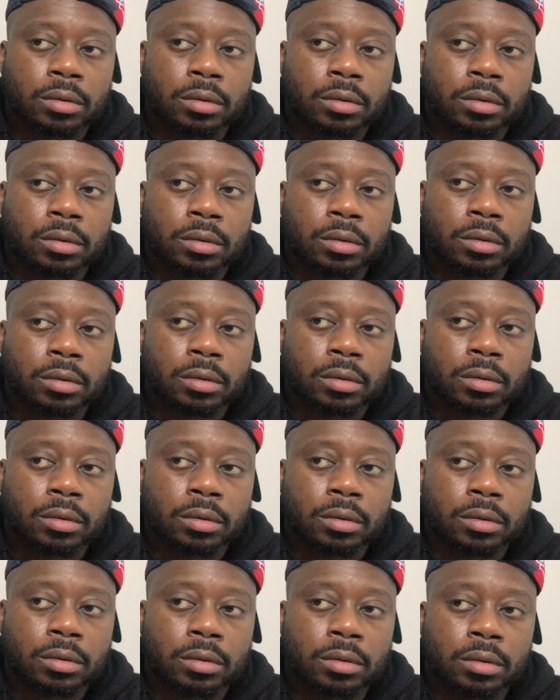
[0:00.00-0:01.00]
Are you
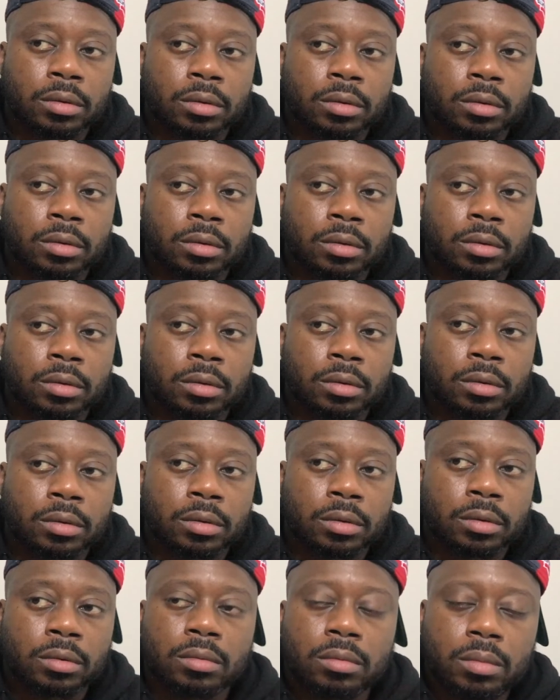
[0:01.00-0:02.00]
filling out a roster?
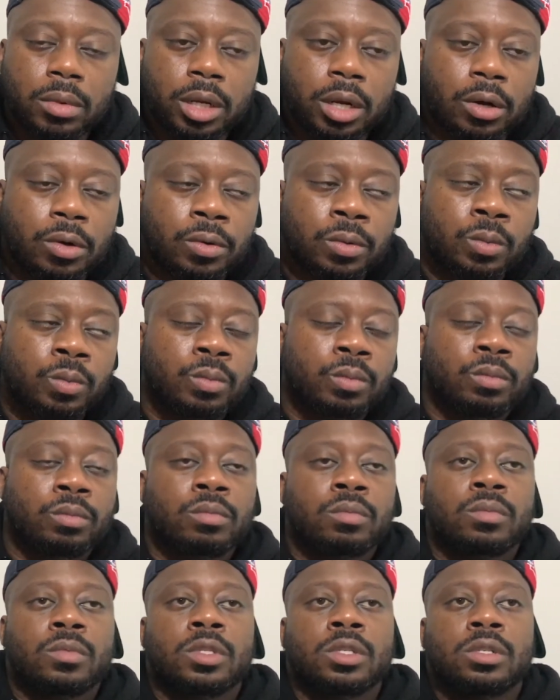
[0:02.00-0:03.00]
You know?
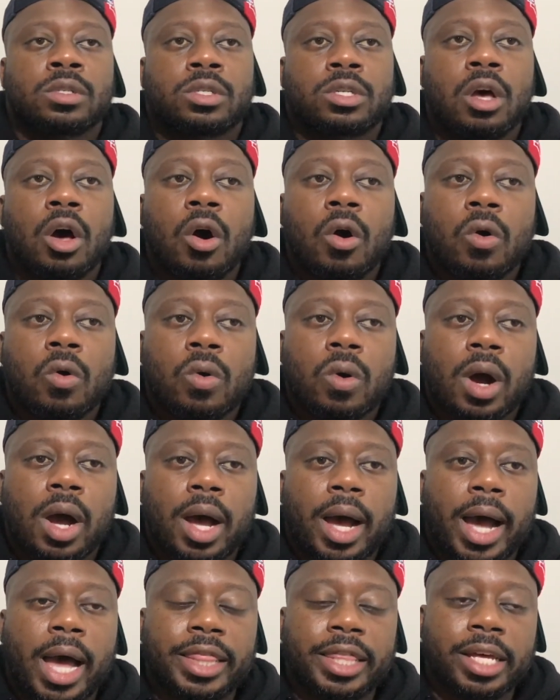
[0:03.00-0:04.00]
So
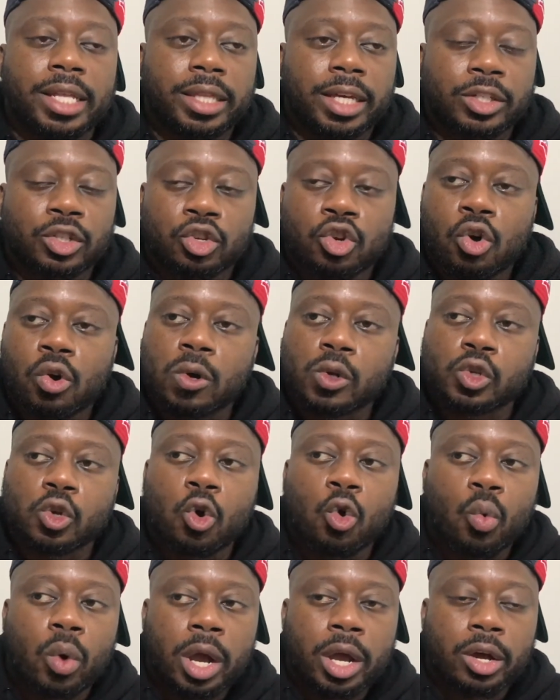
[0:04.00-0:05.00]
I think things are going so
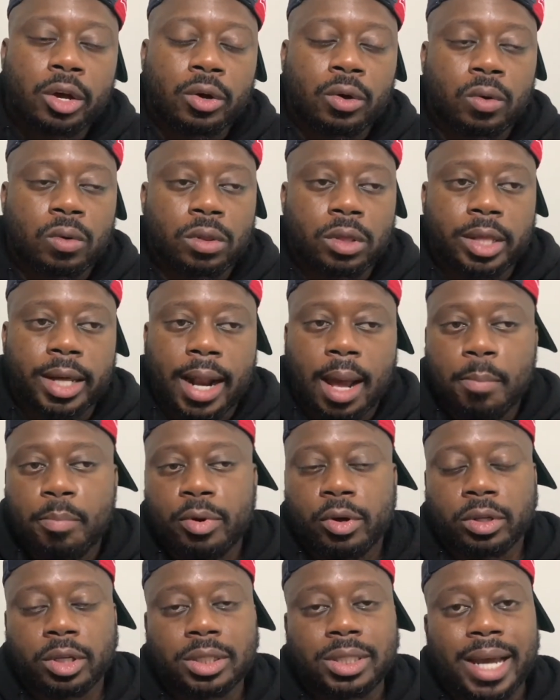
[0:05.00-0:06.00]
well that I
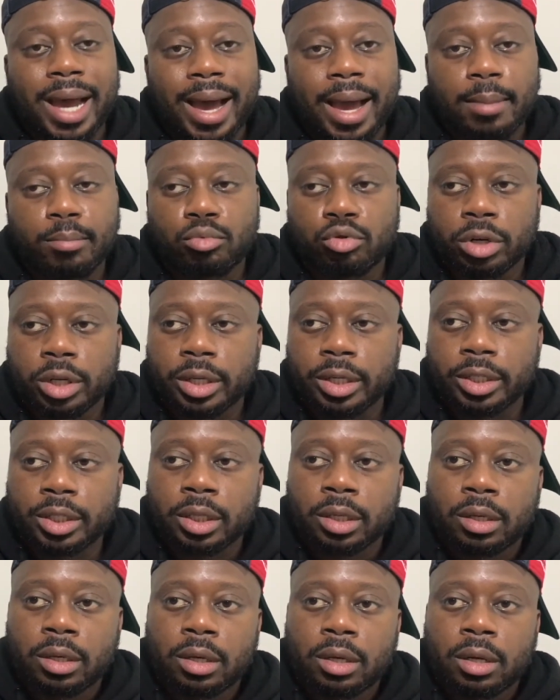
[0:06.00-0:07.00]
built a time bridge
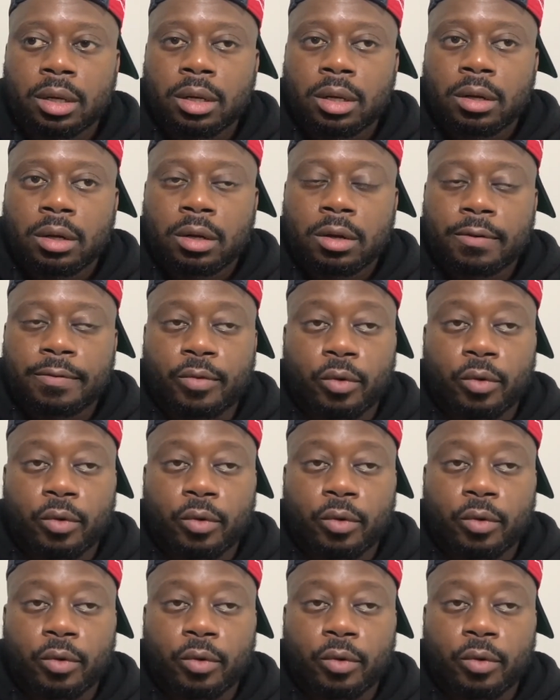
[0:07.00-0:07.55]
for